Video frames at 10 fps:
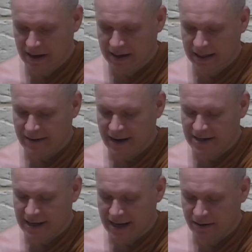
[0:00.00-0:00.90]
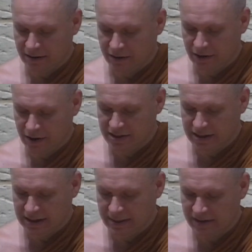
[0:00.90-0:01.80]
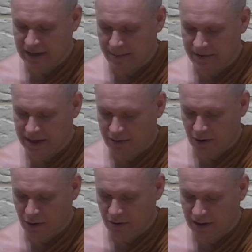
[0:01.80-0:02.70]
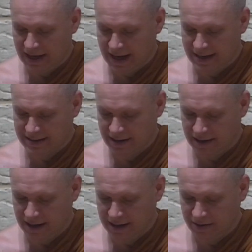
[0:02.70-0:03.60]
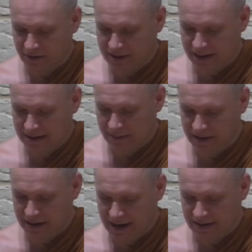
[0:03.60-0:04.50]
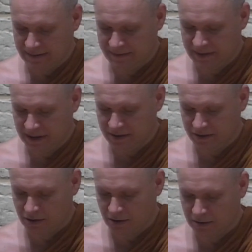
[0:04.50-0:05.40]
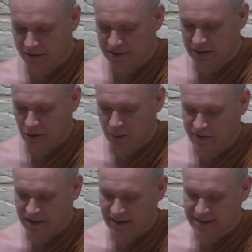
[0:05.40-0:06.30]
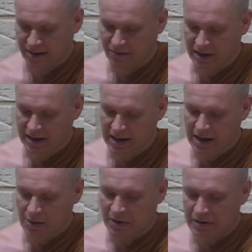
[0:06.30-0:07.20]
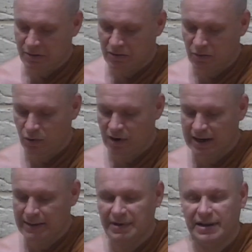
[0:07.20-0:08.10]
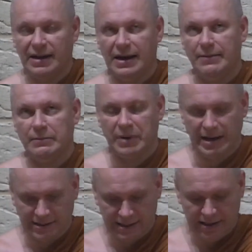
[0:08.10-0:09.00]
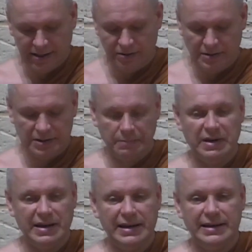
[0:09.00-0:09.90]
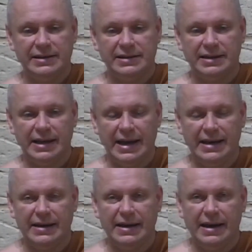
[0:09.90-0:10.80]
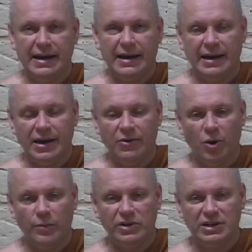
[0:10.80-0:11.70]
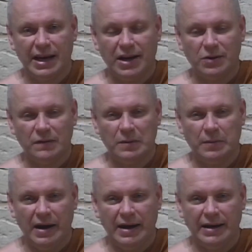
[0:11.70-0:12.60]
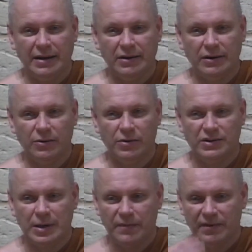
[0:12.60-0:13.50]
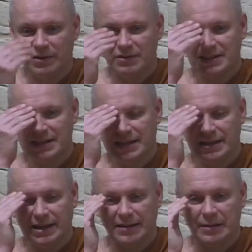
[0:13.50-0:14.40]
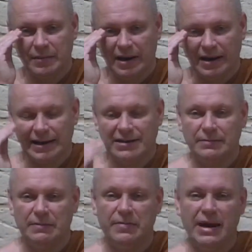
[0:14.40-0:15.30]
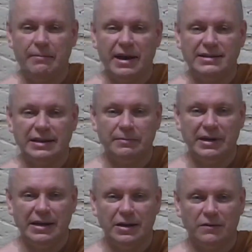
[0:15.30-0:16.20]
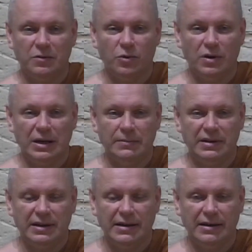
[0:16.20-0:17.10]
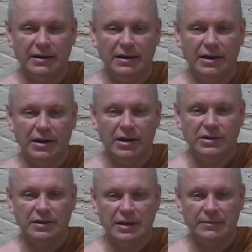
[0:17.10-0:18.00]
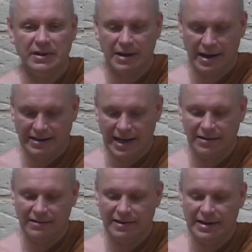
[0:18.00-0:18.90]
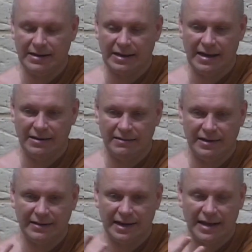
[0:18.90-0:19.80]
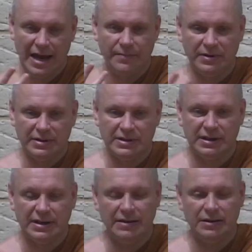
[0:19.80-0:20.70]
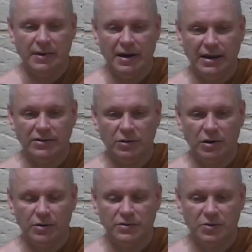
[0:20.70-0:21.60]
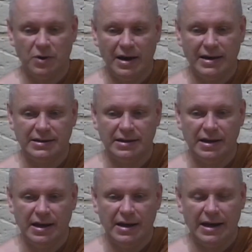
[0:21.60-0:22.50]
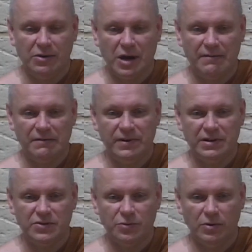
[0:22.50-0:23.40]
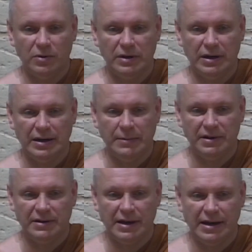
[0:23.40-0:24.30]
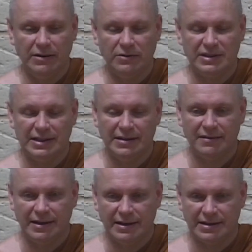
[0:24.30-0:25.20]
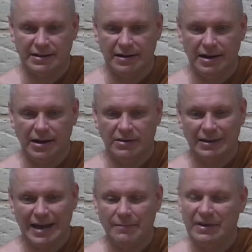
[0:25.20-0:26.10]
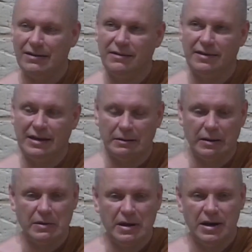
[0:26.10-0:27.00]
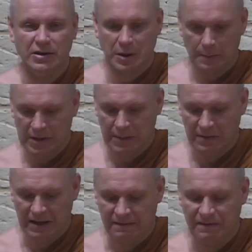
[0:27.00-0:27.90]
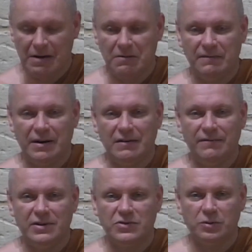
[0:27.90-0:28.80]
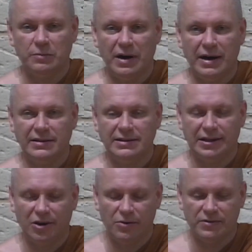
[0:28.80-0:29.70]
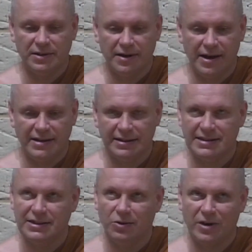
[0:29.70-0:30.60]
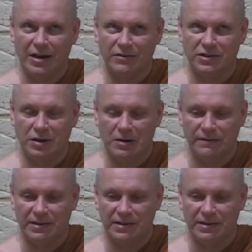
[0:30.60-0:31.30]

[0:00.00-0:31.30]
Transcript: Dear Ajahn, does nimitta appear only as a light, or can it appear as a figure, colors, an object, etc.? Well, the word nimitta basically just means an object of the mind, or something you see in the mind. That's the basic meaning of the word nimitta. So the nimitta is anything that happens in the mind. So you close your eyes and you have a visual nimitta and you see things. So it can be anything. And some people have very, very visual minds, and they close their eyes and they see all kind of stuff.